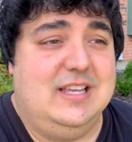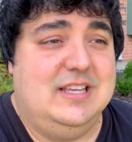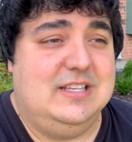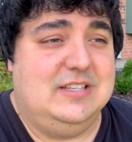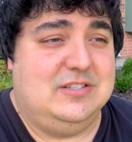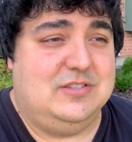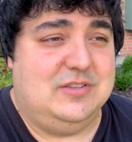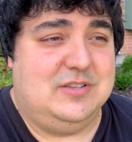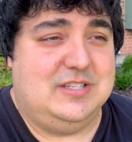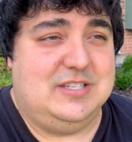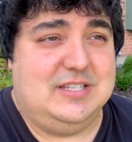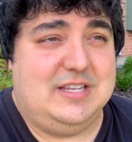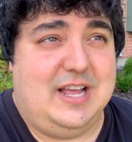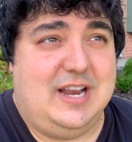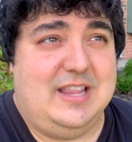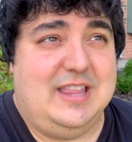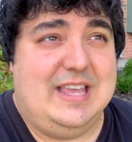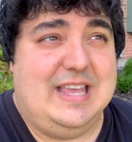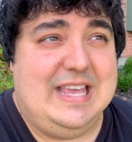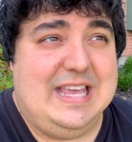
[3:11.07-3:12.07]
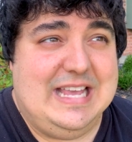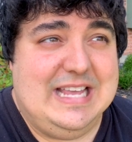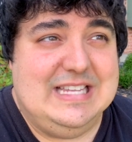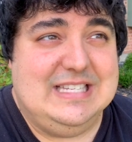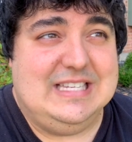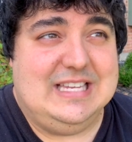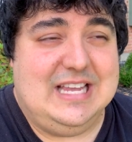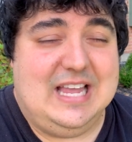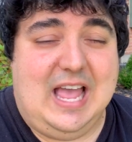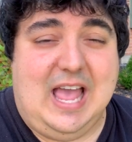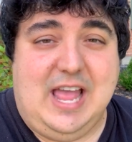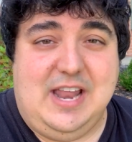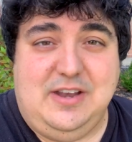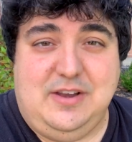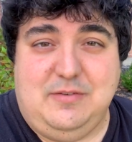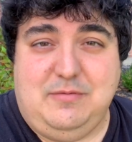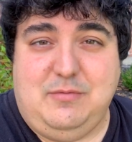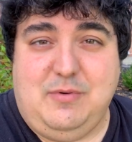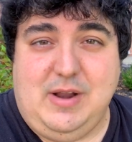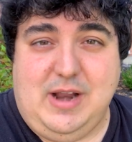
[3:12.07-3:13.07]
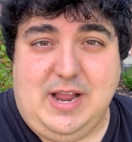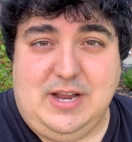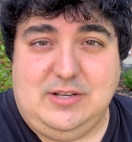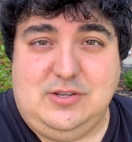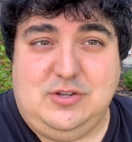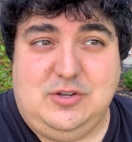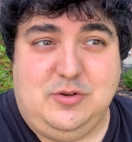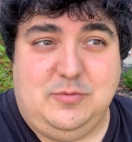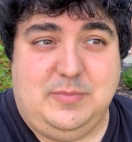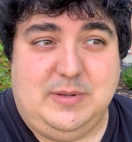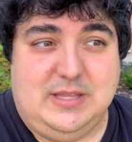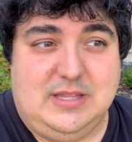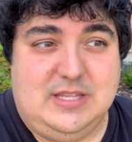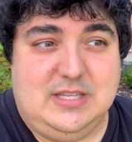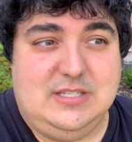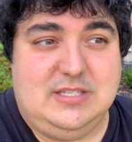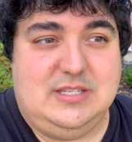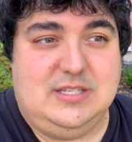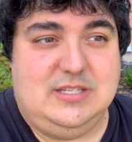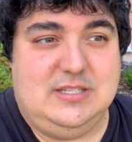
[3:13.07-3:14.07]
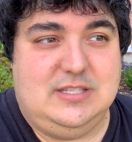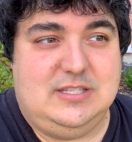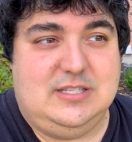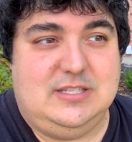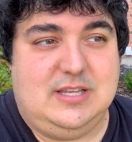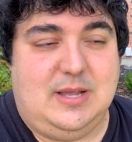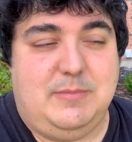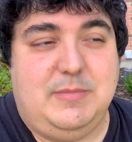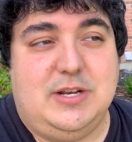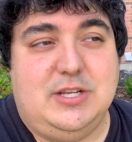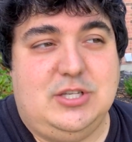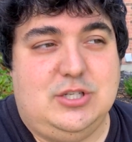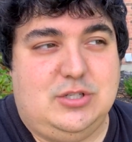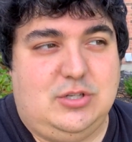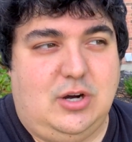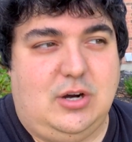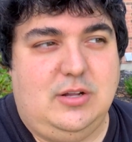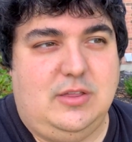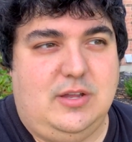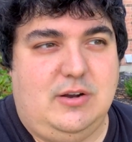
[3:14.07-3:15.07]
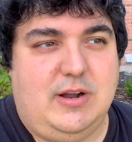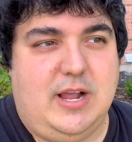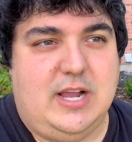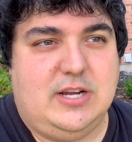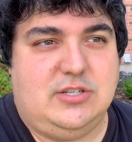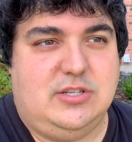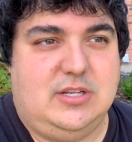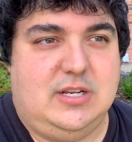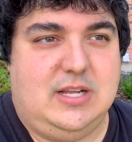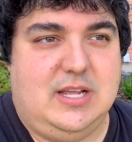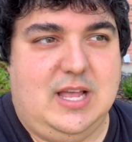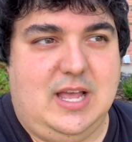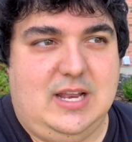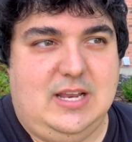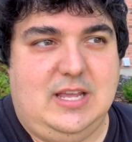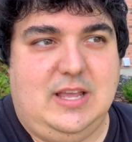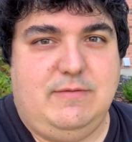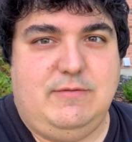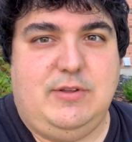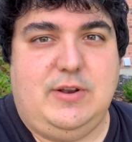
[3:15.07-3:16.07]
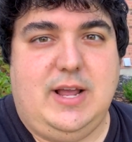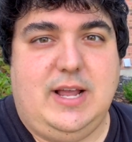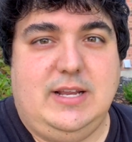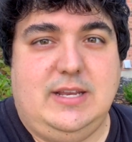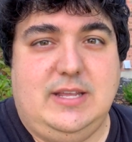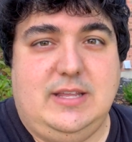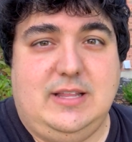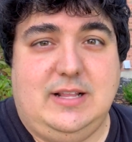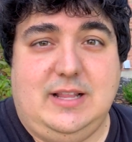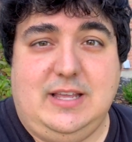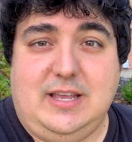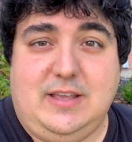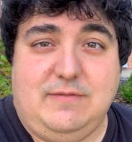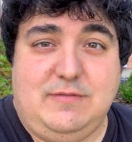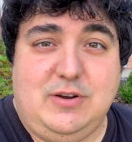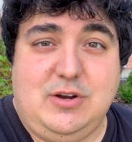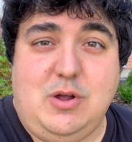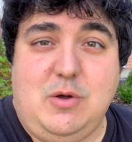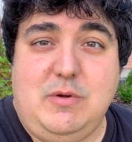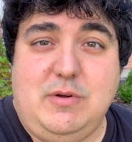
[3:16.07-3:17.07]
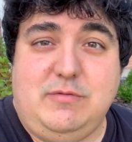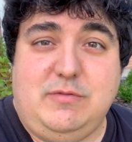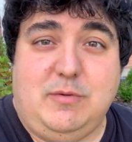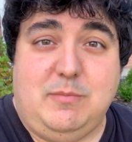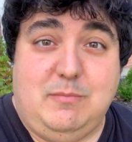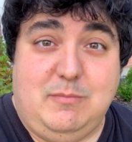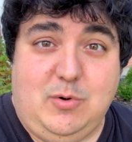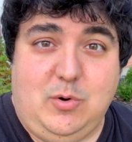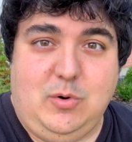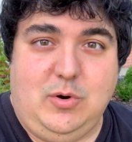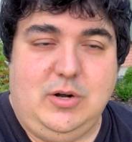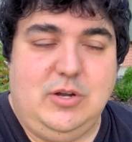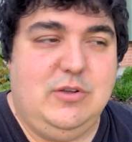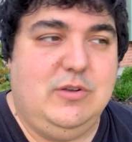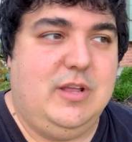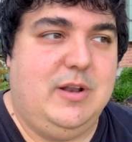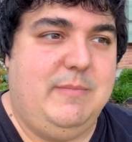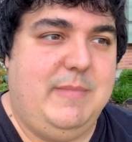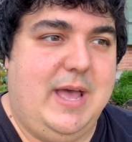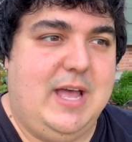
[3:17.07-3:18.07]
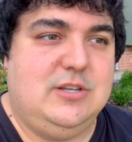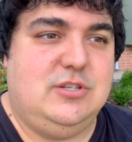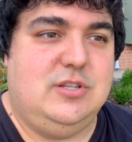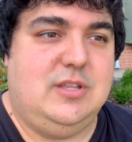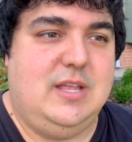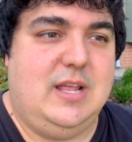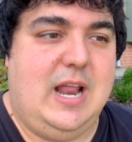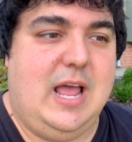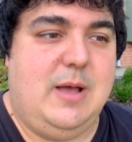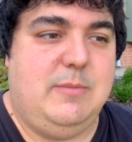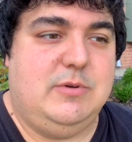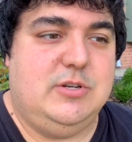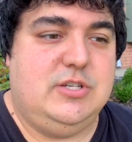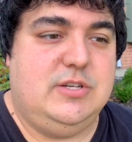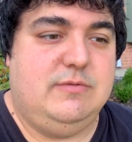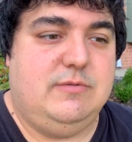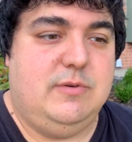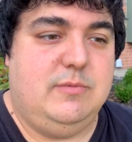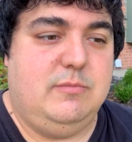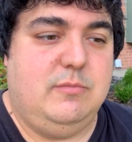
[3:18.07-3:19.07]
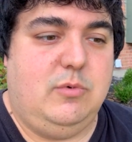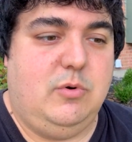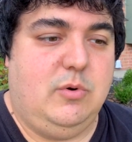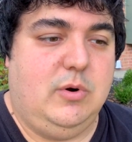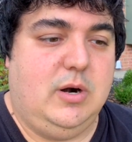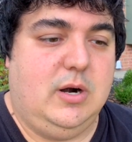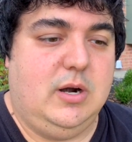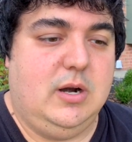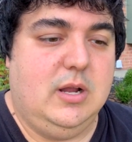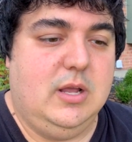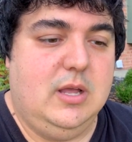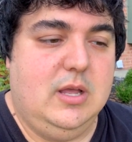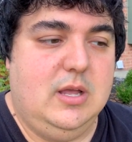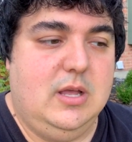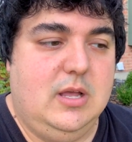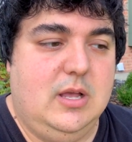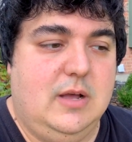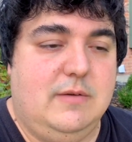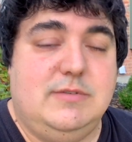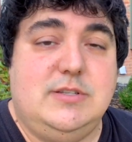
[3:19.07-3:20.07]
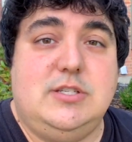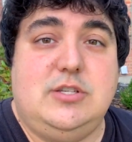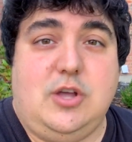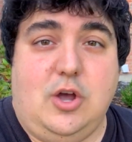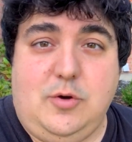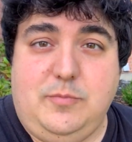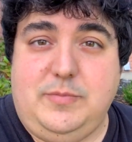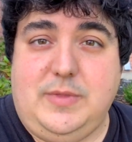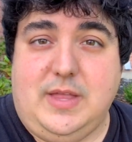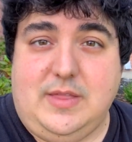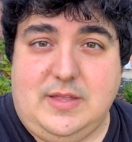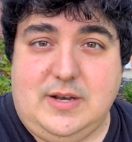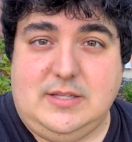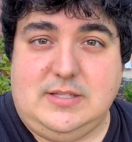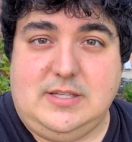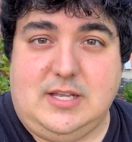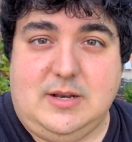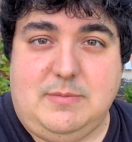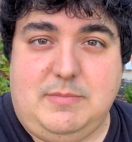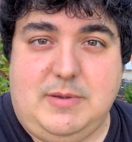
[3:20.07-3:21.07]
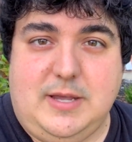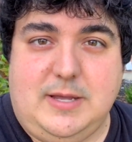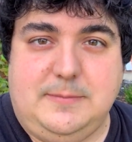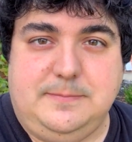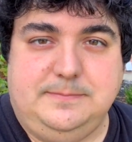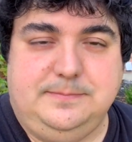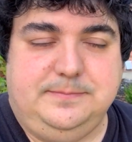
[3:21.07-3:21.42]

So this is kind of the easy end of what I do, but I'm going to start there actually to kind of give you an idea that like if you're going for more, you can imagine then how much even more of a scope then that it's going to be.